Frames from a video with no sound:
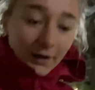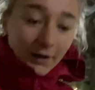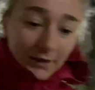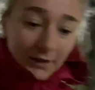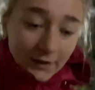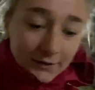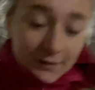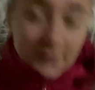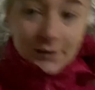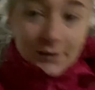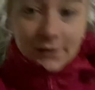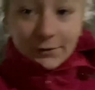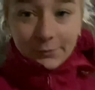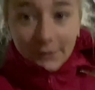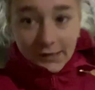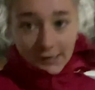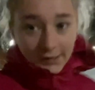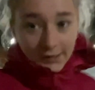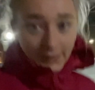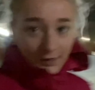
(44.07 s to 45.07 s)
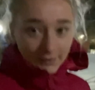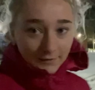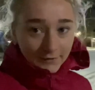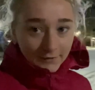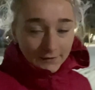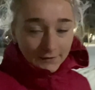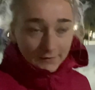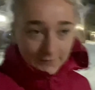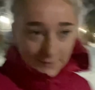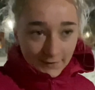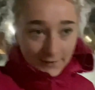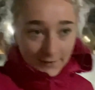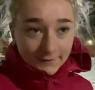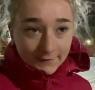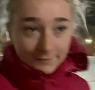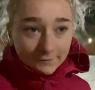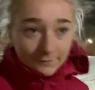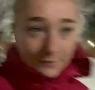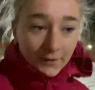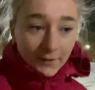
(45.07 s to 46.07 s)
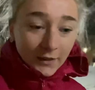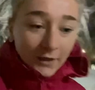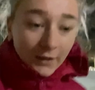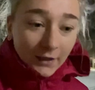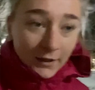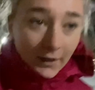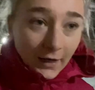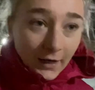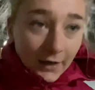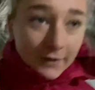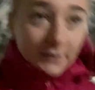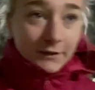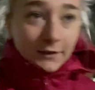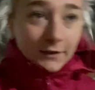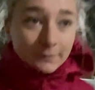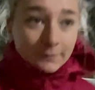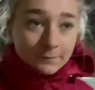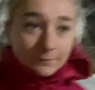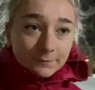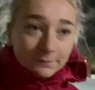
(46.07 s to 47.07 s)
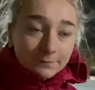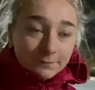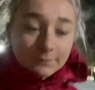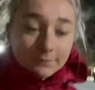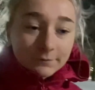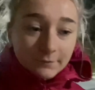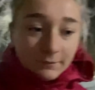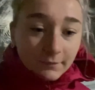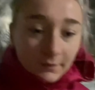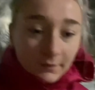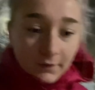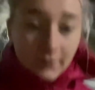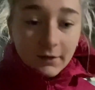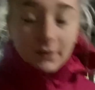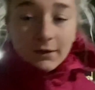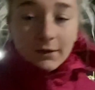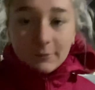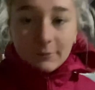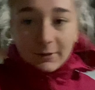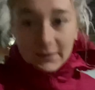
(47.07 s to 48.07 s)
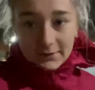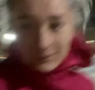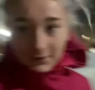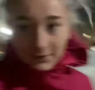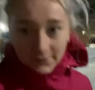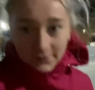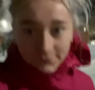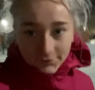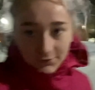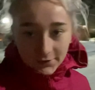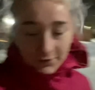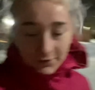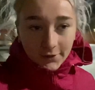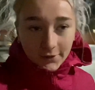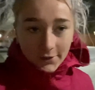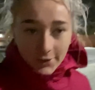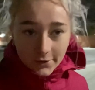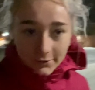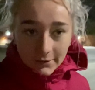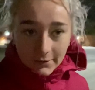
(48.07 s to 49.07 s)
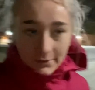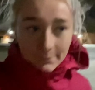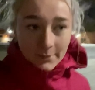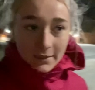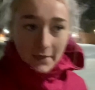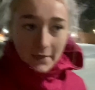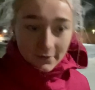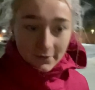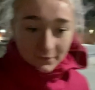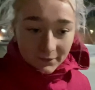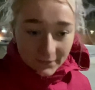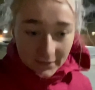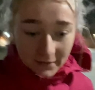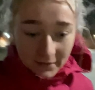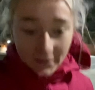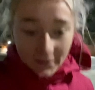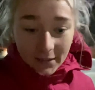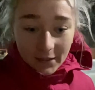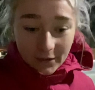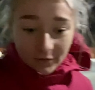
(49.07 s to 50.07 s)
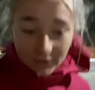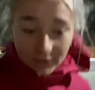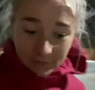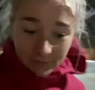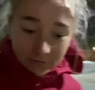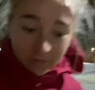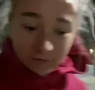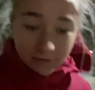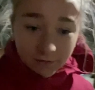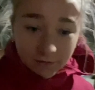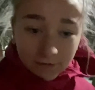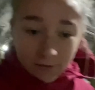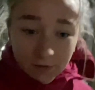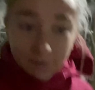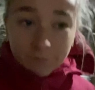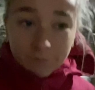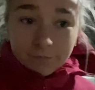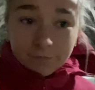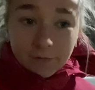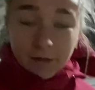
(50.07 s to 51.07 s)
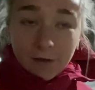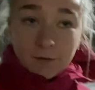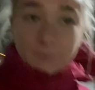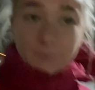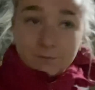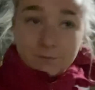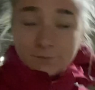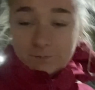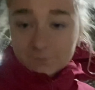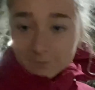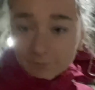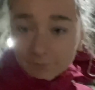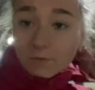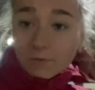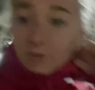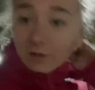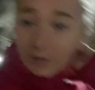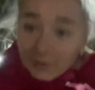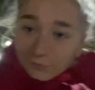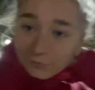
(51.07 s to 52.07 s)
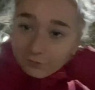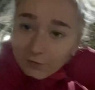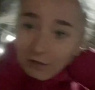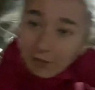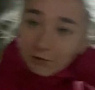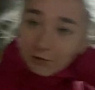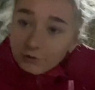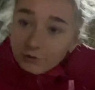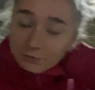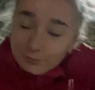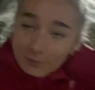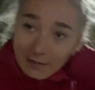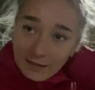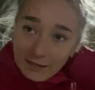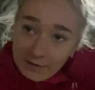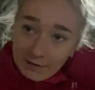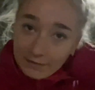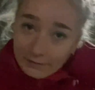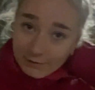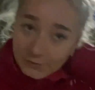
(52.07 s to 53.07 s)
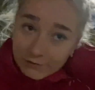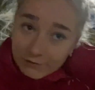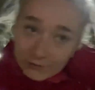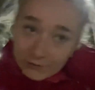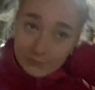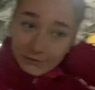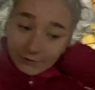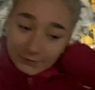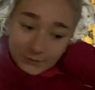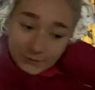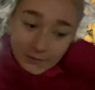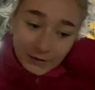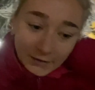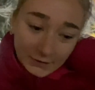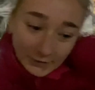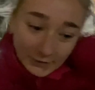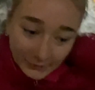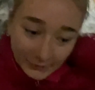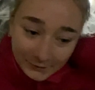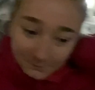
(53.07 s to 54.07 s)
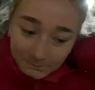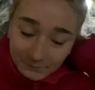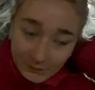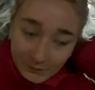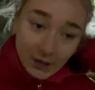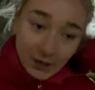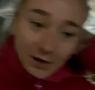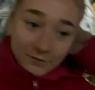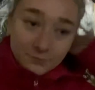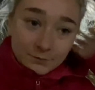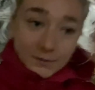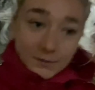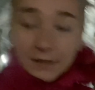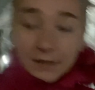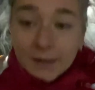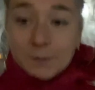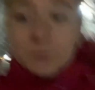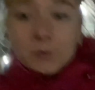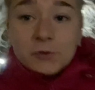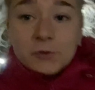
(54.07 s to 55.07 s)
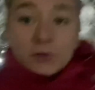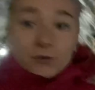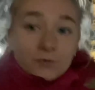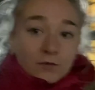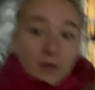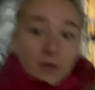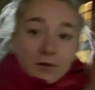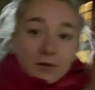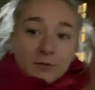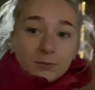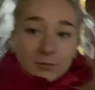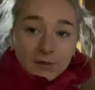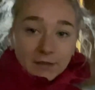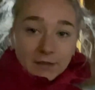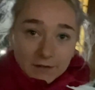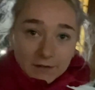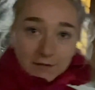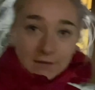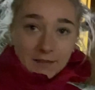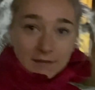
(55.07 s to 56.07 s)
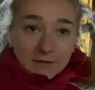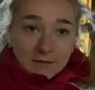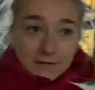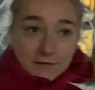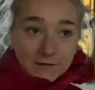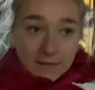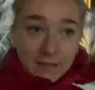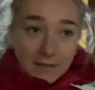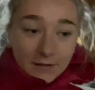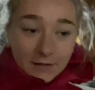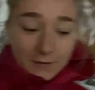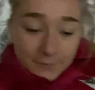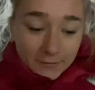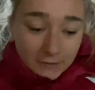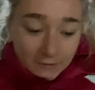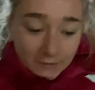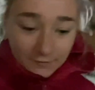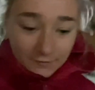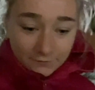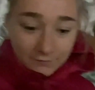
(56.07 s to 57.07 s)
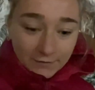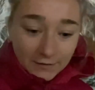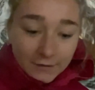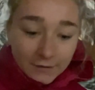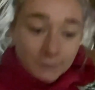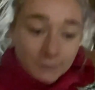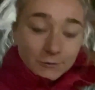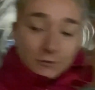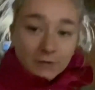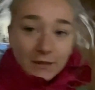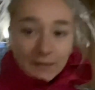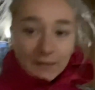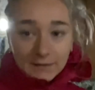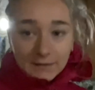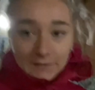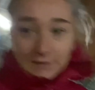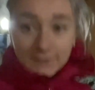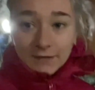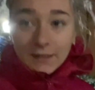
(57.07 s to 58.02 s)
Yeah, it's the weekend today and um, basically if you didn't know I'm an athlete here and um, I fractured my leg, so I haven't been able to run, but yesterday I was given the all clear.